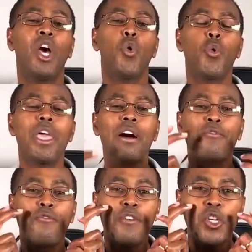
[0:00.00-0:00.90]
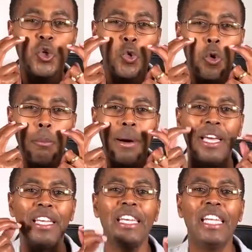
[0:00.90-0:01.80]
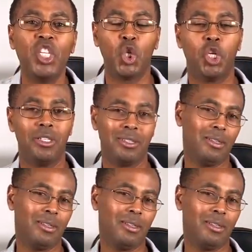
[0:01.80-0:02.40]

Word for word: We are visual by nature.